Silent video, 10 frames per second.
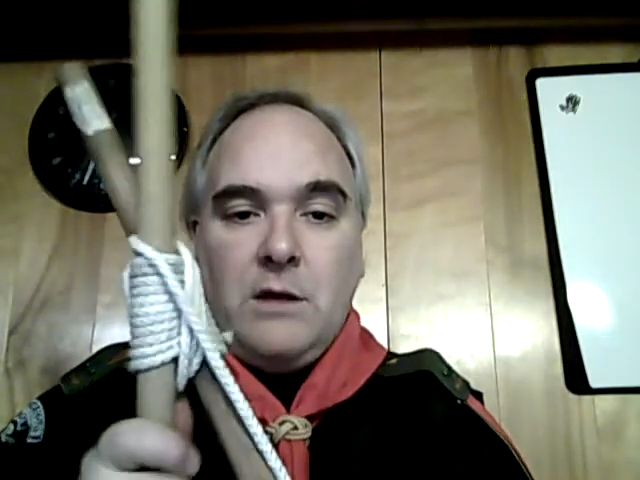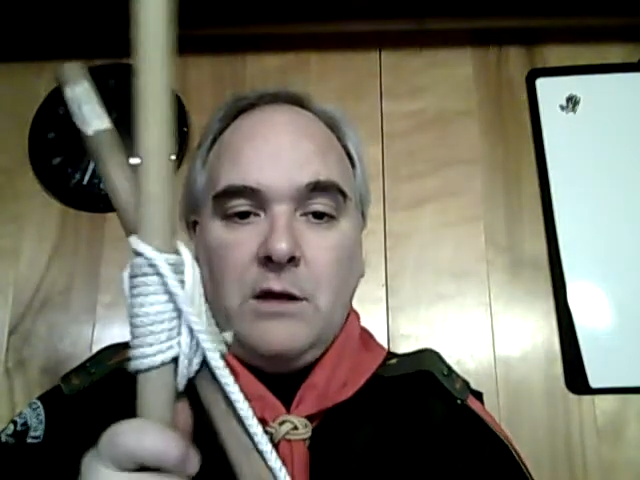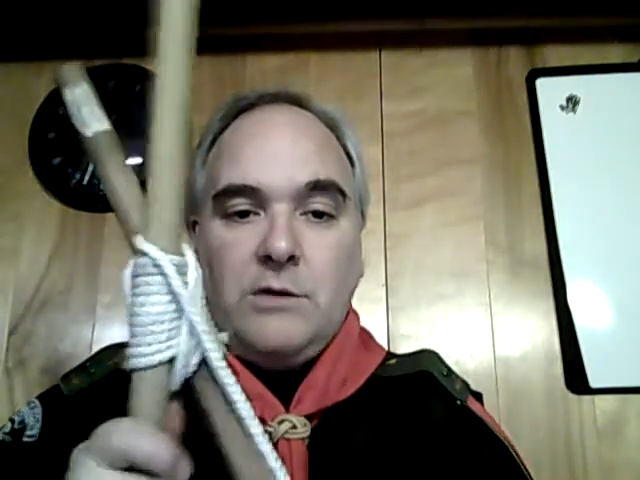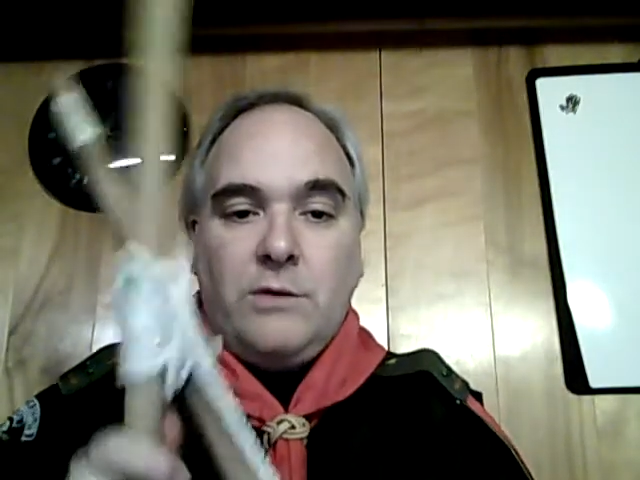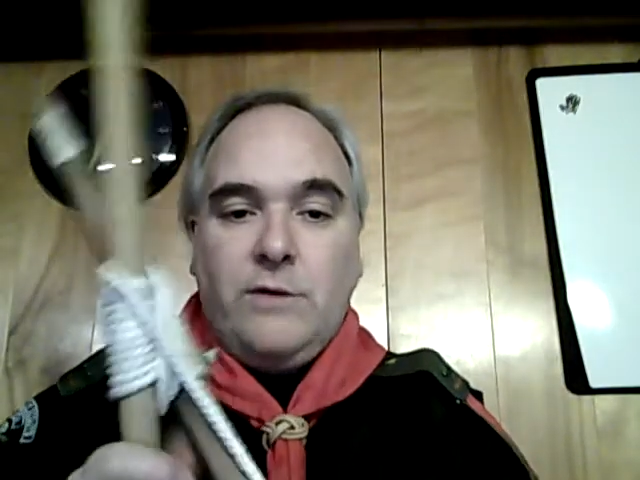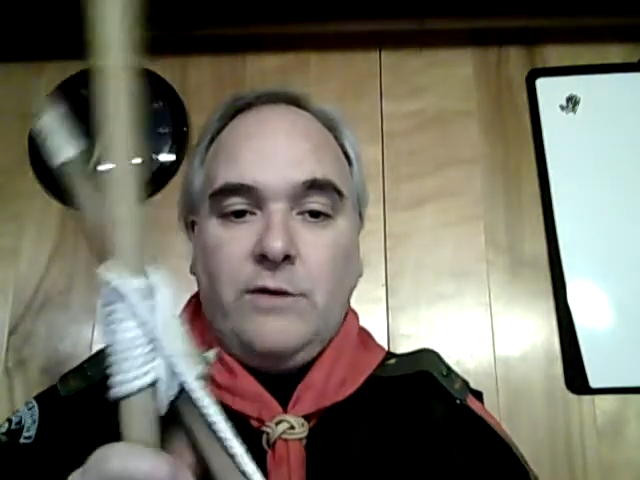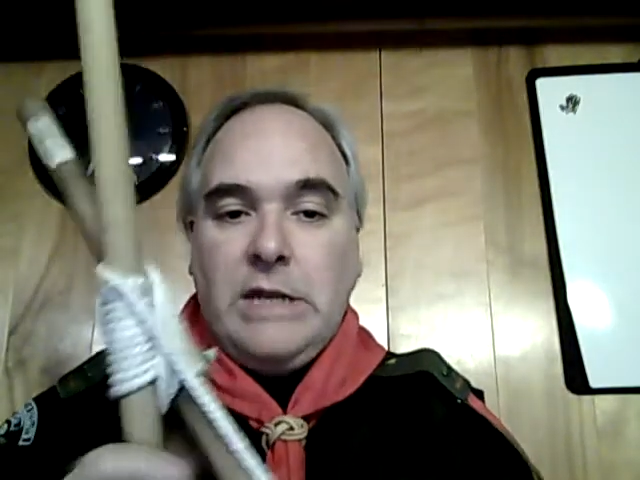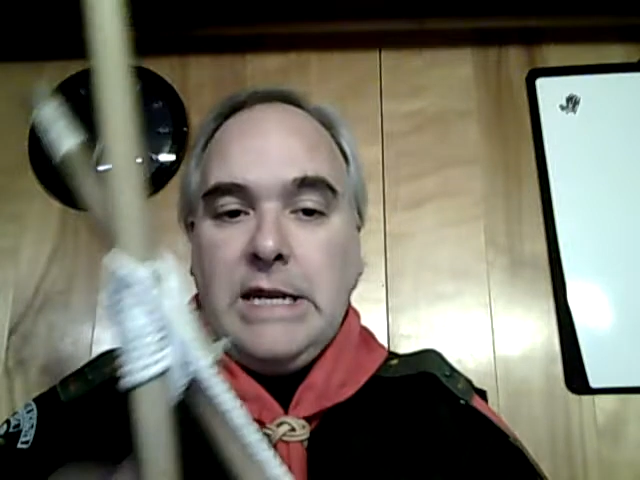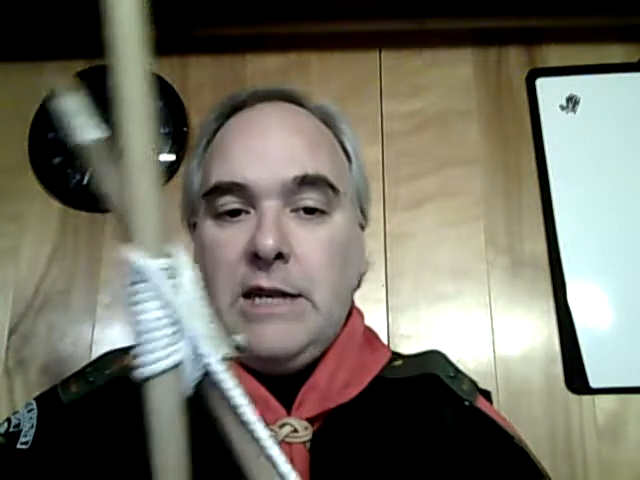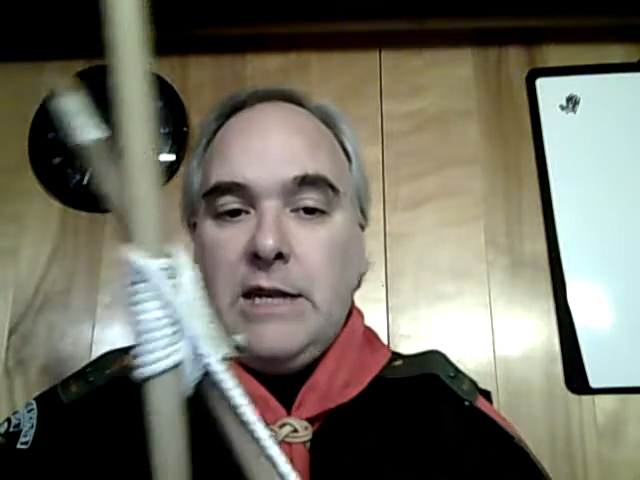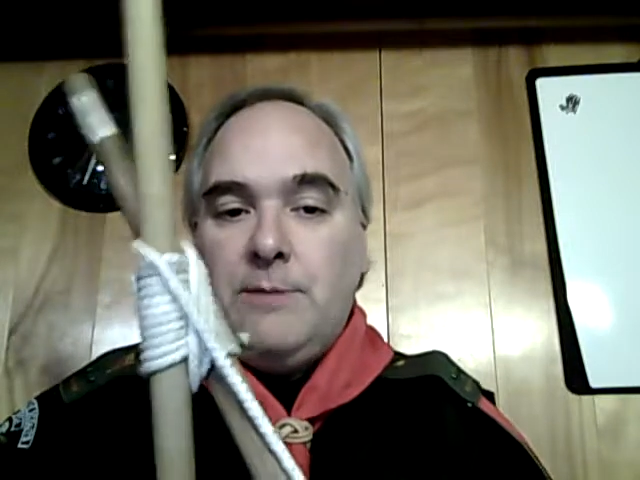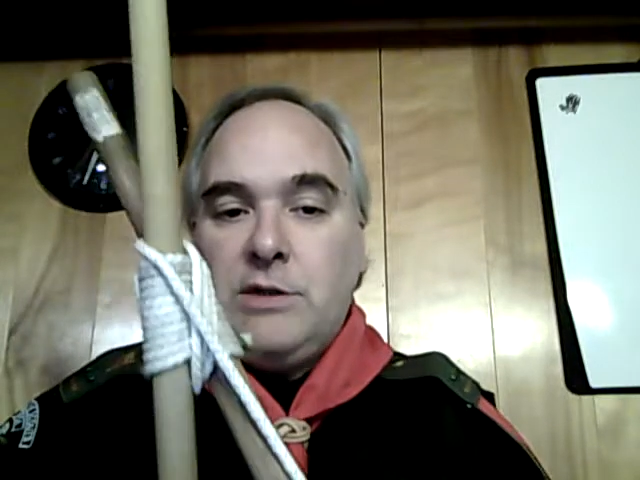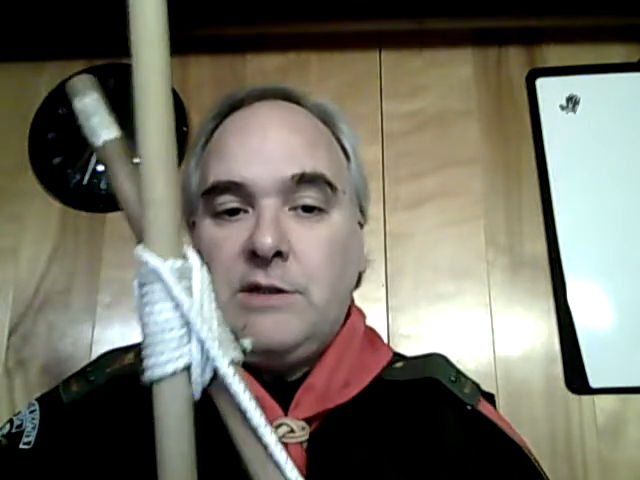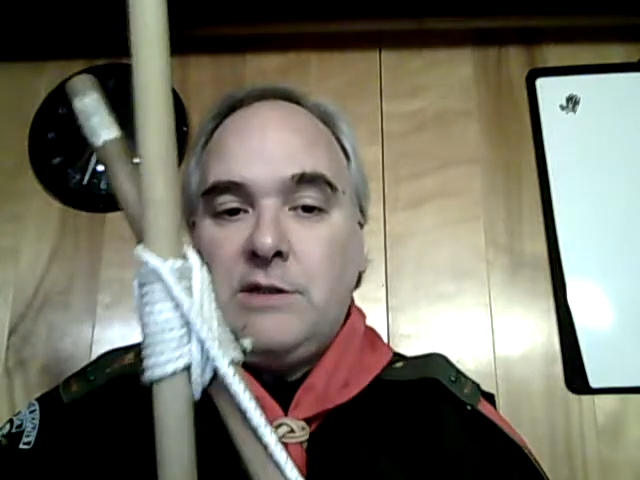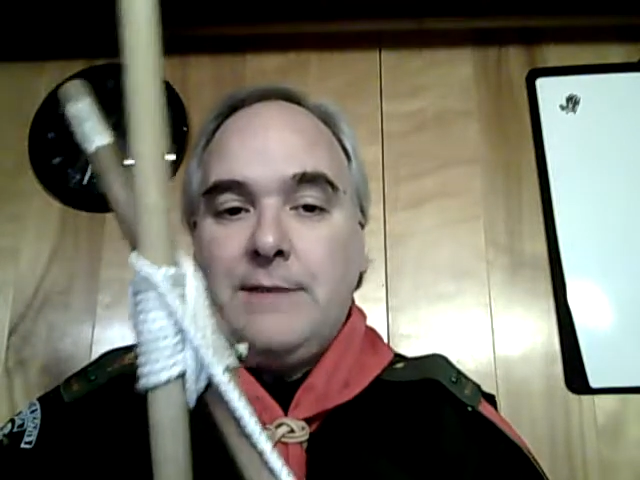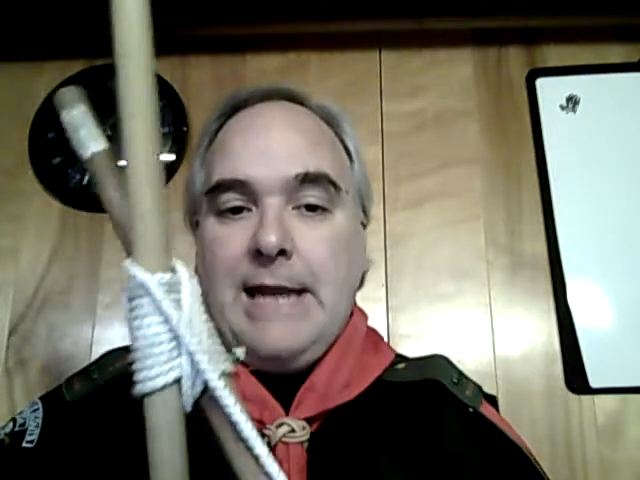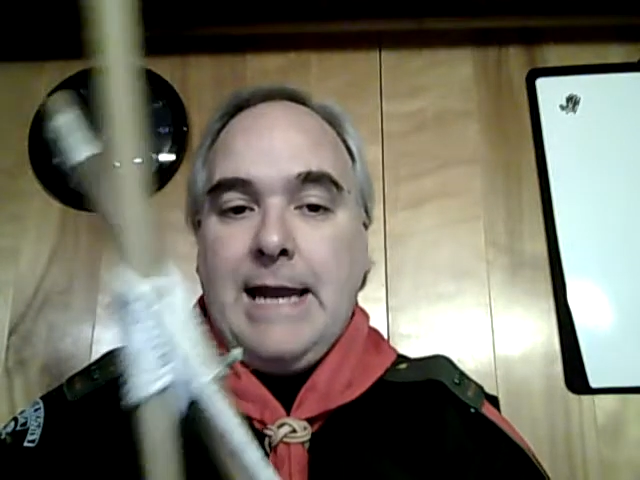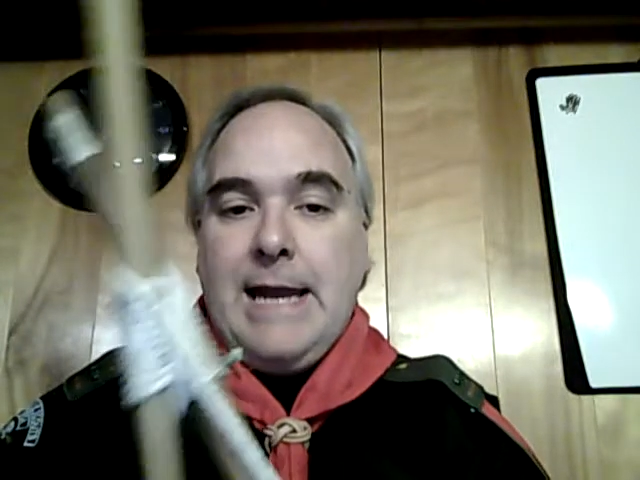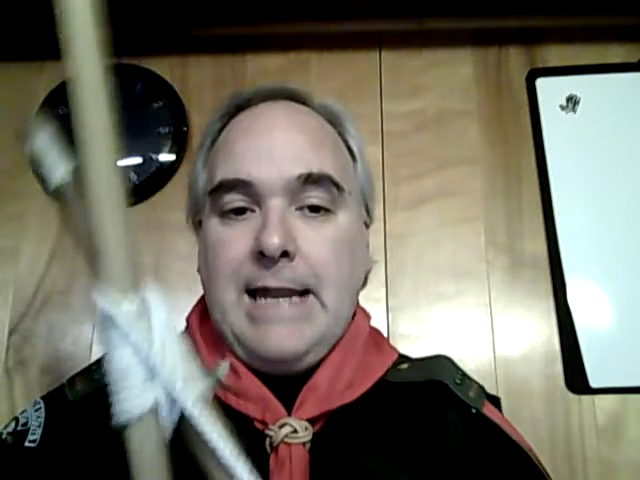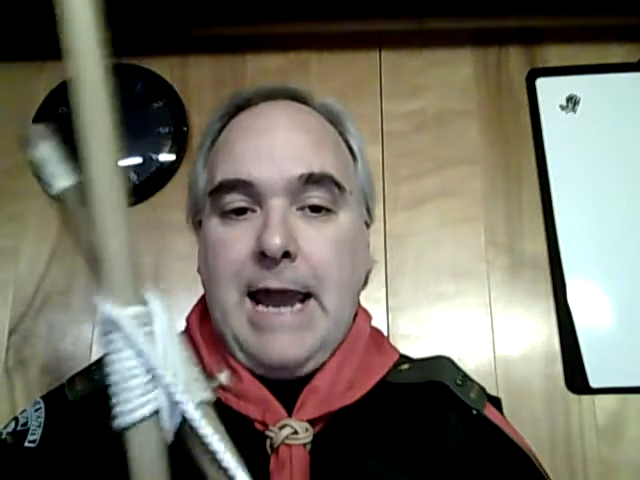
So if you need to put something at an